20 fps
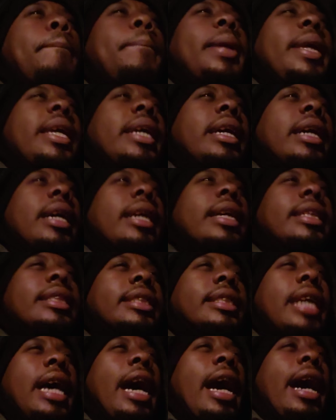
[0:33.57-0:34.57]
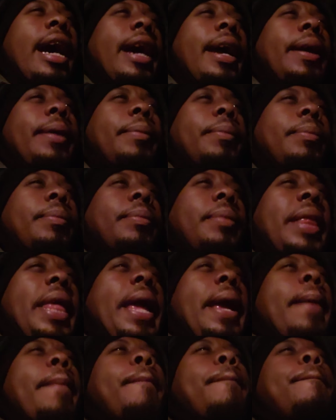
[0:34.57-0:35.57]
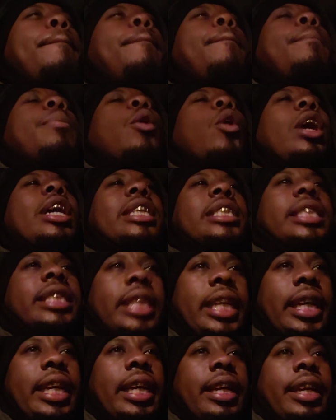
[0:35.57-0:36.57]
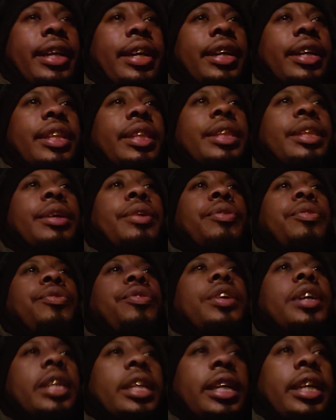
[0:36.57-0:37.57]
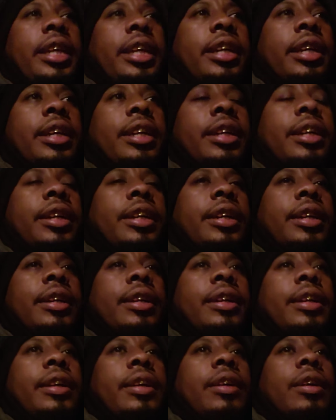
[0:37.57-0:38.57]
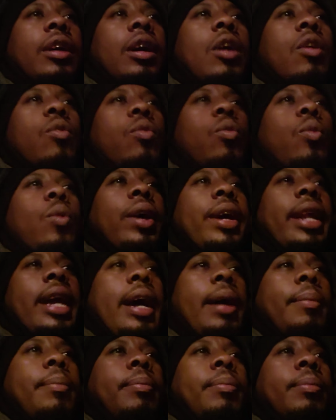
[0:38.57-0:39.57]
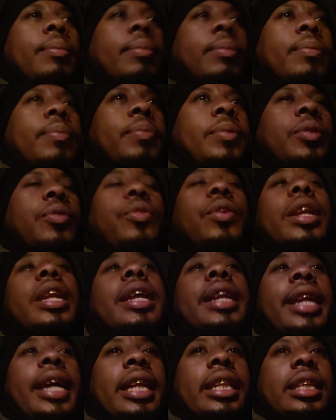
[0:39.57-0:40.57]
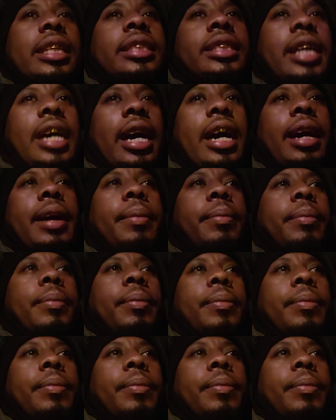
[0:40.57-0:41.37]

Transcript: because I'm embracing the feeling of what I'm feeling at the time.